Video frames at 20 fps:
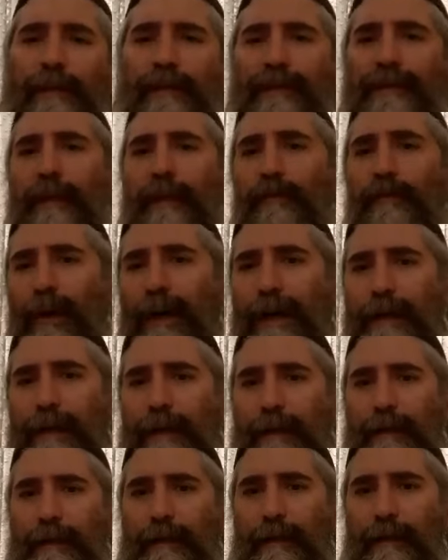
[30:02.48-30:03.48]
of
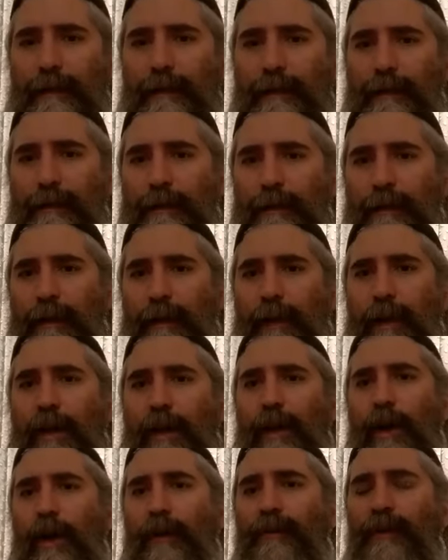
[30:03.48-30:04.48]
someone,
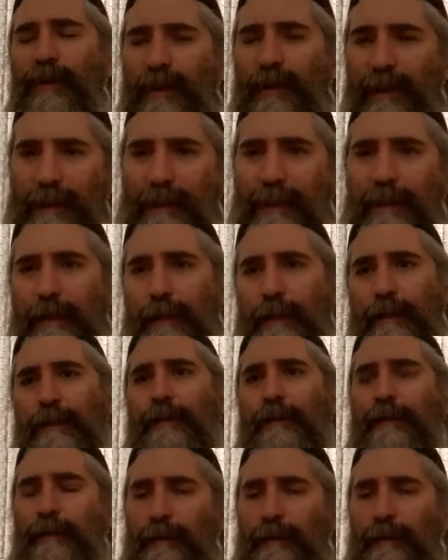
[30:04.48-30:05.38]
of a needy,